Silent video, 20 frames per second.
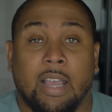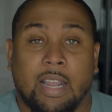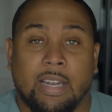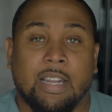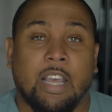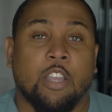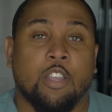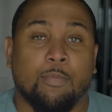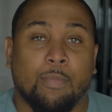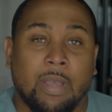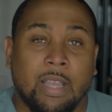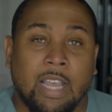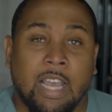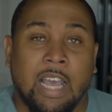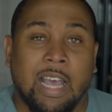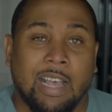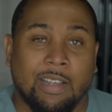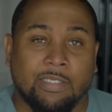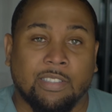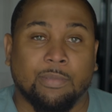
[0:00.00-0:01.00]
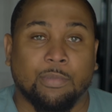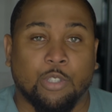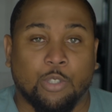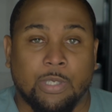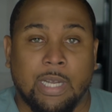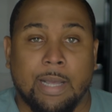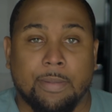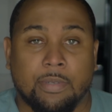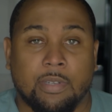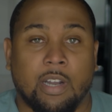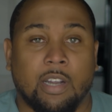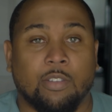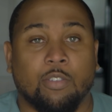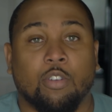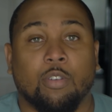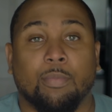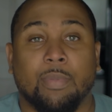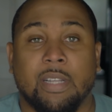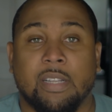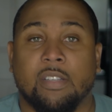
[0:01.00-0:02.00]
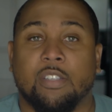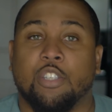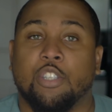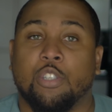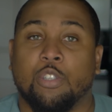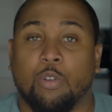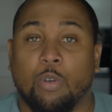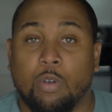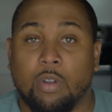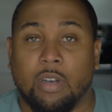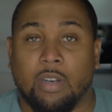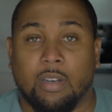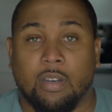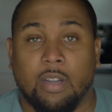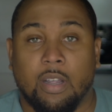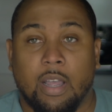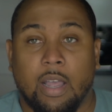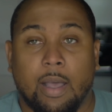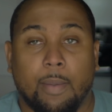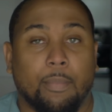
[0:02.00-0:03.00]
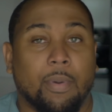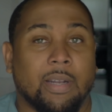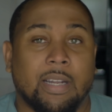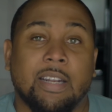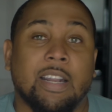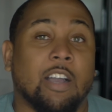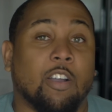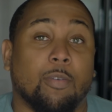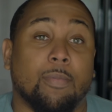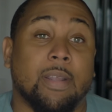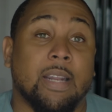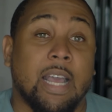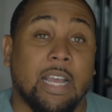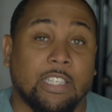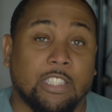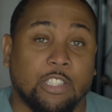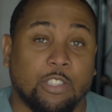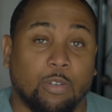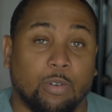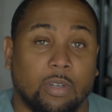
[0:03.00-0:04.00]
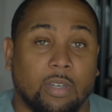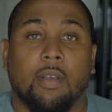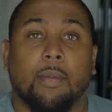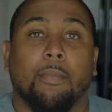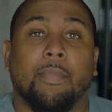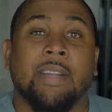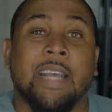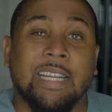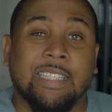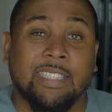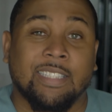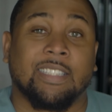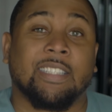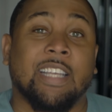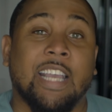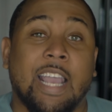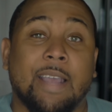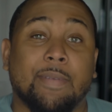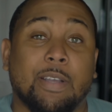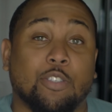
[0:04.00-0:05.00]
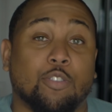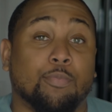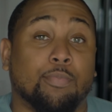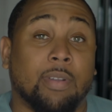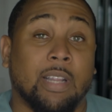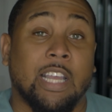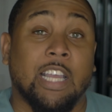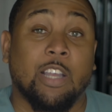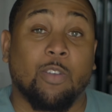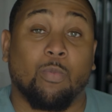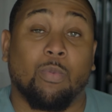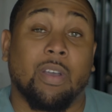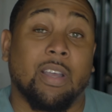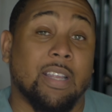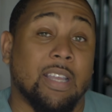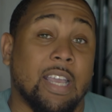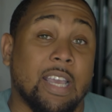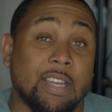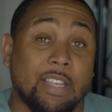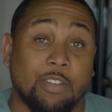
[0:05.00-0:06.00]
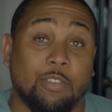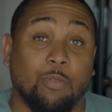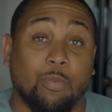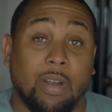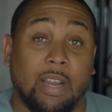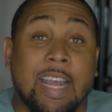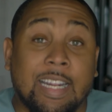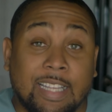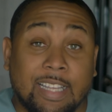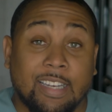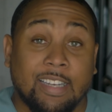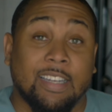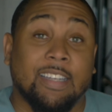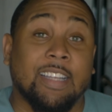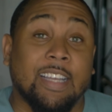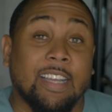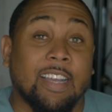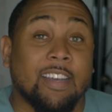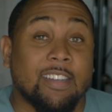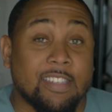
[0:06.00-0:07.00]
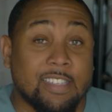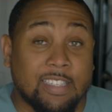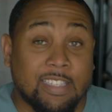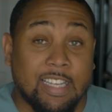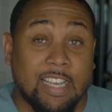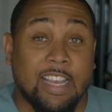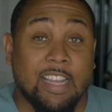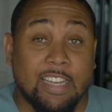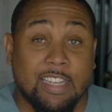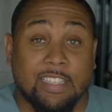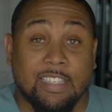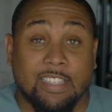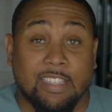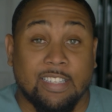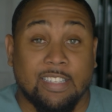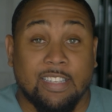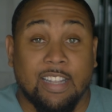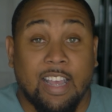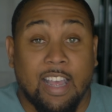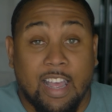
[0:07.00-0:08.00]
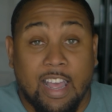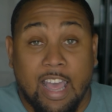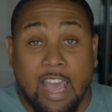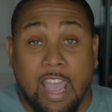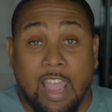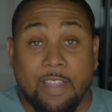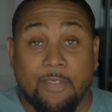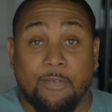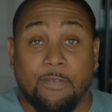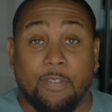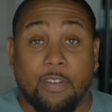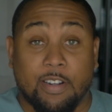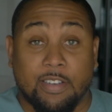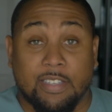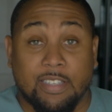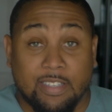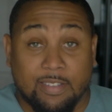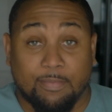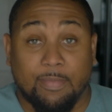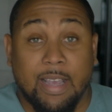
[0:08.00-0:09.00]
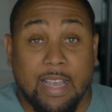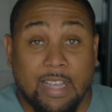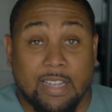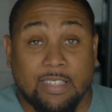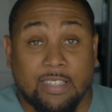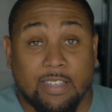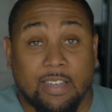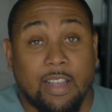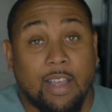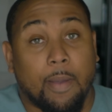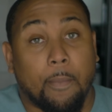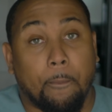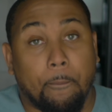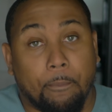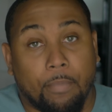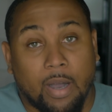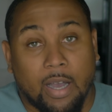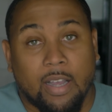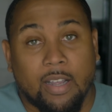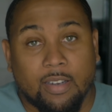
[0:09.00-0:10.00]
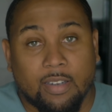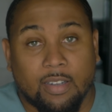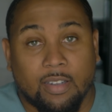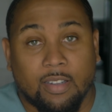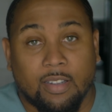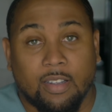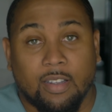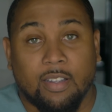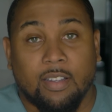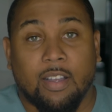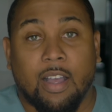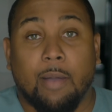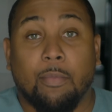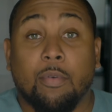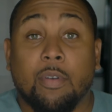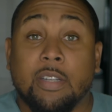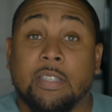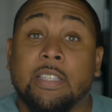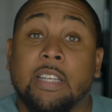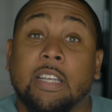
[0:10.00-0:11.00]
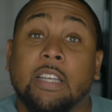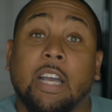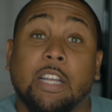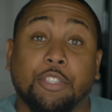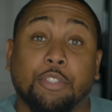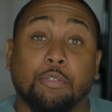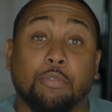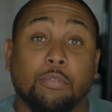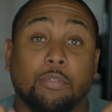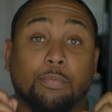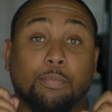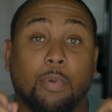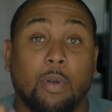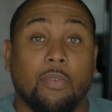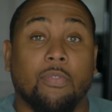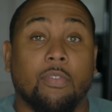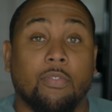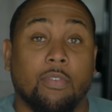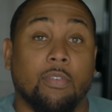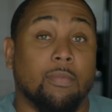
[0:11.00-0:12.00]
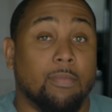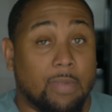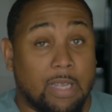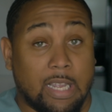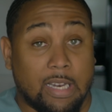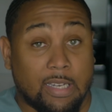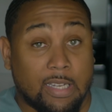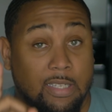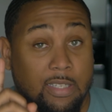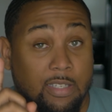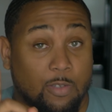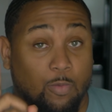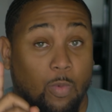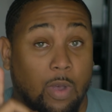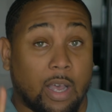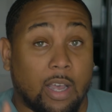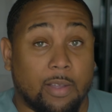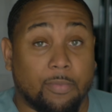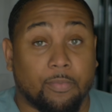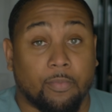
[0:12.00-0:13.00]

Now you may have some straps that are a little bit shorter, but they're not gonna be that short. But that's just a game that you play with any durag. At the end of the day, I understand this is a versus match, but I'm gonna say I choose both of them, and this is why.